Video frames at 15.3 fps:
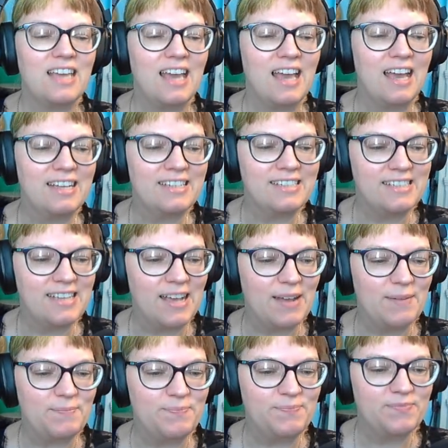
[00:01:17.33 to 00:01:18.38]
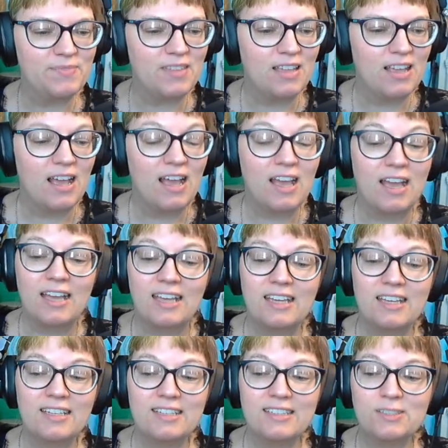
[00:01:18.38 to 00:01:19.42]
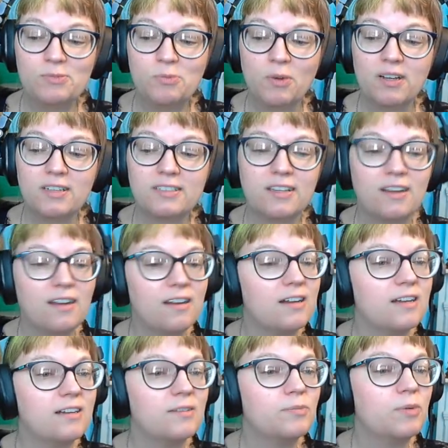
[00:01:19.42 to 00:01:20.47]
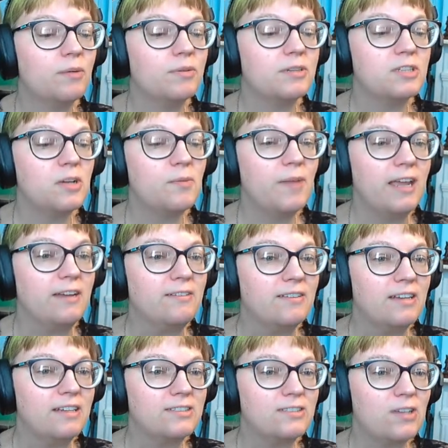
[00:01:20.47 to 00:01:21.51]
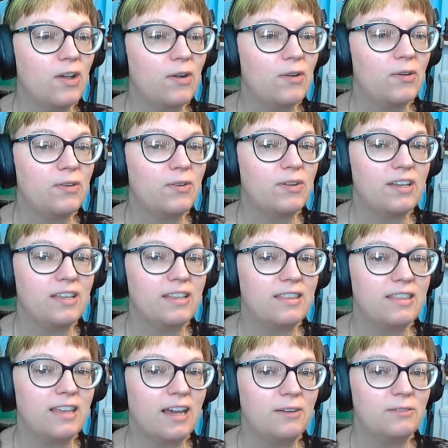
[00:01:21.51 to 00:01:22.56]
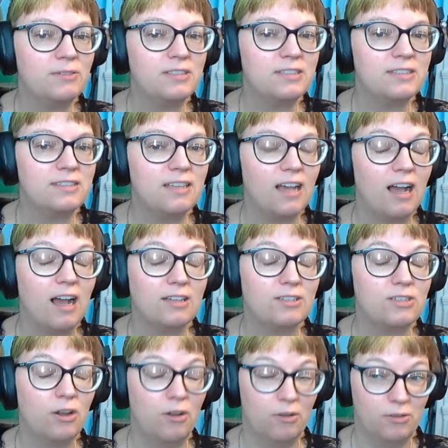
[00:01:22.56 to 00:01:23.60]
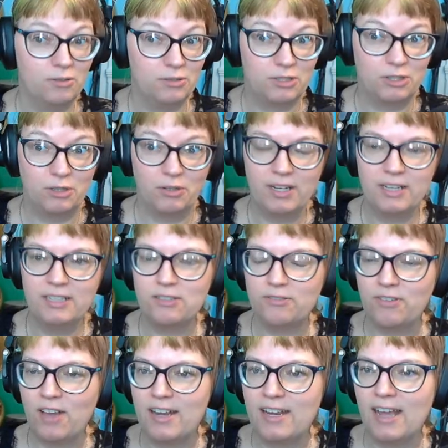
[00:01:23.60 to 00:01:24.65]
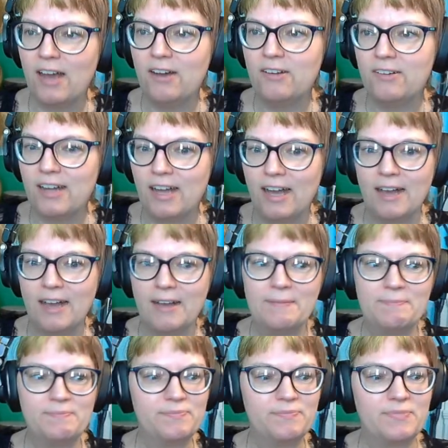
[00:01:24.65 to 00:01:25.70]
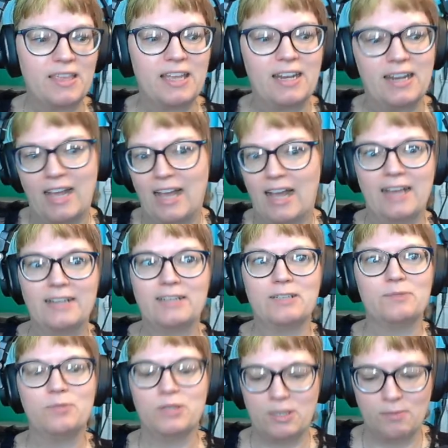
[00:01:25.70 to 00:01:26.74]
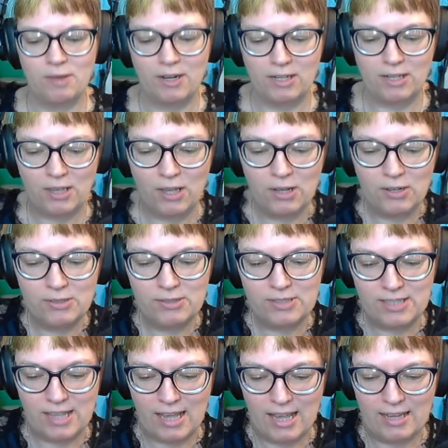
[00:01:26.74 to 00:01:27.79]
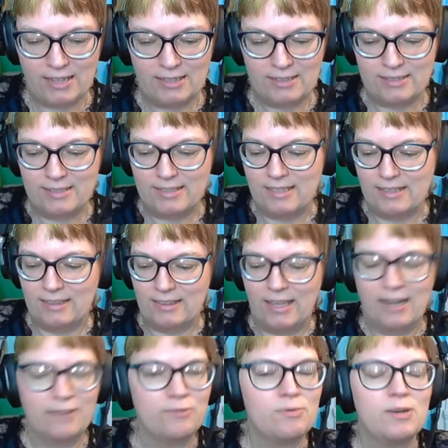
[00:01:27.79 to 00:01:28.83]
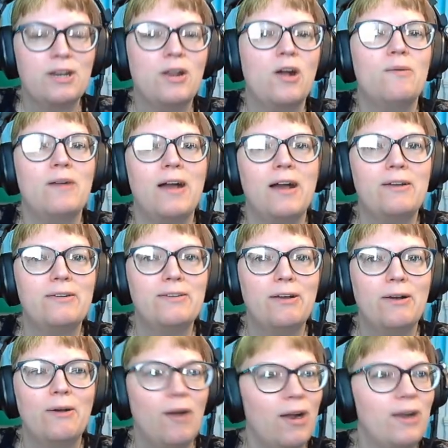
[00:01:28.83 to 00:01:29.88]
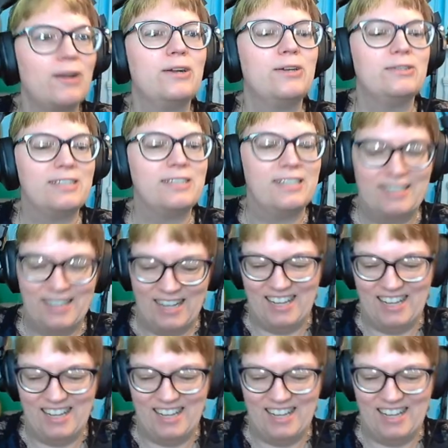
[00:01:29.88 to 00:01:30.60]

And his works are public domain. So that was a total joy to find out that I could put them on clothes and let everybody know about Ohara Coulson.